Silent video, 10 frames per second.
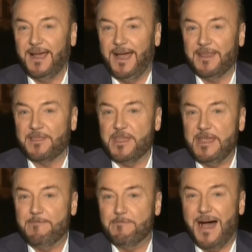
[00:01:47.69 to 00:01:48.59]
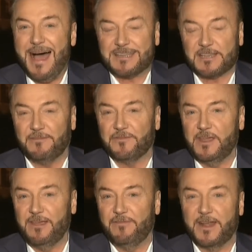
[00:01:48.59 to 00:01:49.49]
and the mass of
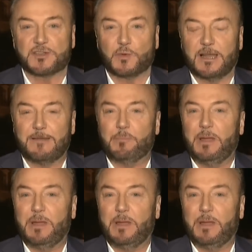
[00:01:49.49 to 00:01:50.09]
the Venezuelan